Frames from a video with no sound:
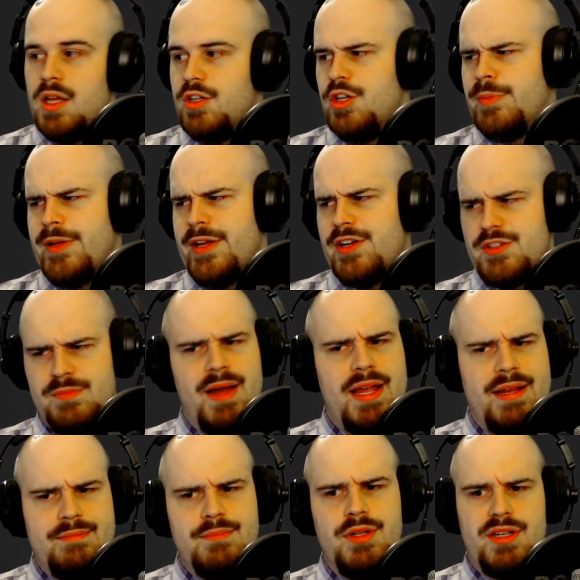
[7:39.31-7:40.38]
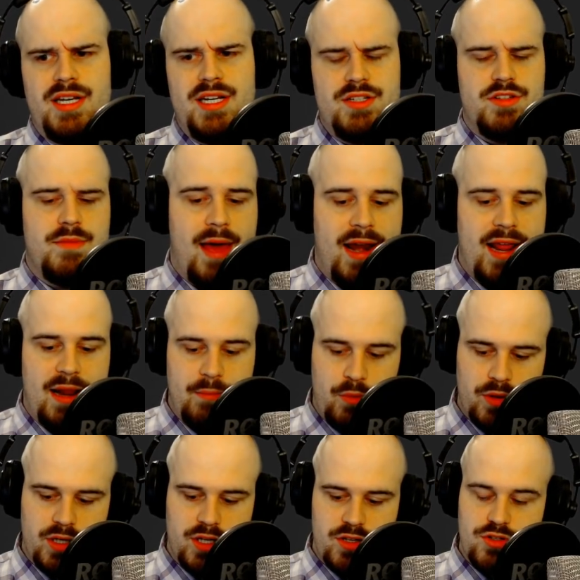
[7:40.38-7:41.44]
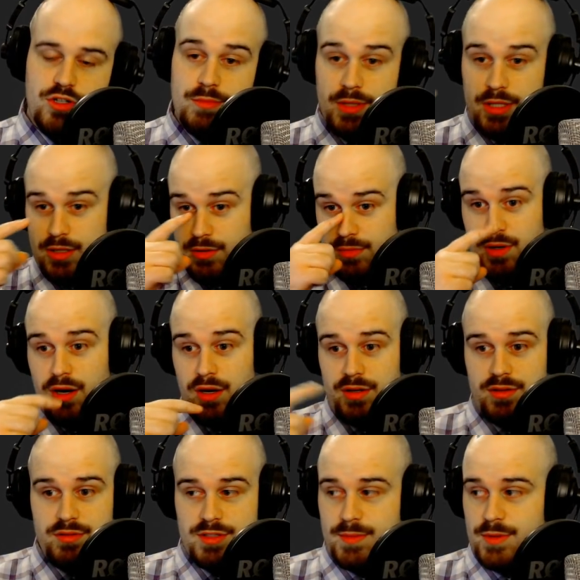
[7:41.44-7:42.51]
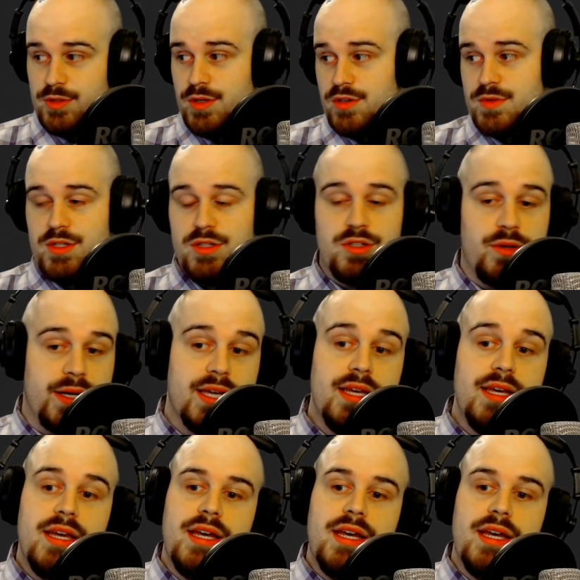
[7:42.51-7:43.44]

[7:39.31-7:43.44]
New players might mulligan into the bad hand, but we're going to assume that you are someone who knows what you're doing.